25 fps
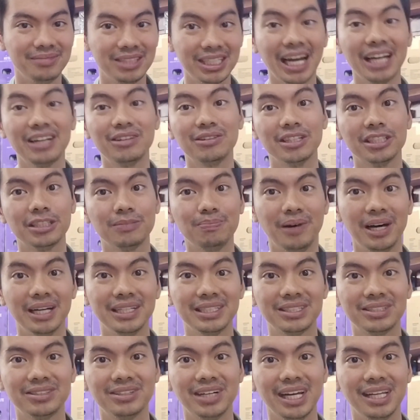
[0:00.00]
chat
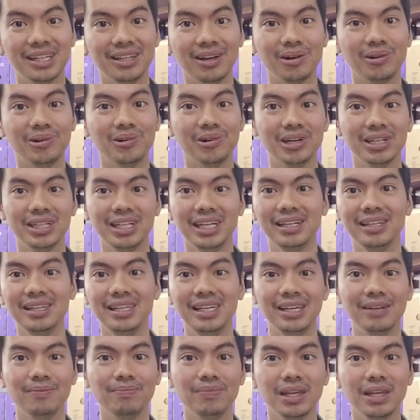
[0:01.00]
response rate
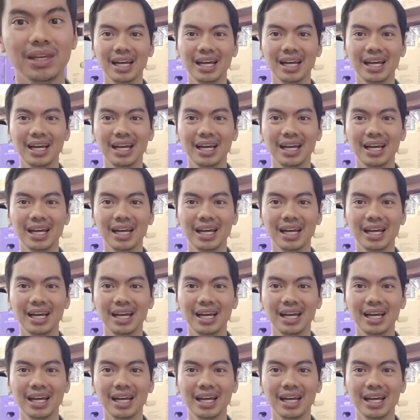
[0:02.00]
accordingly.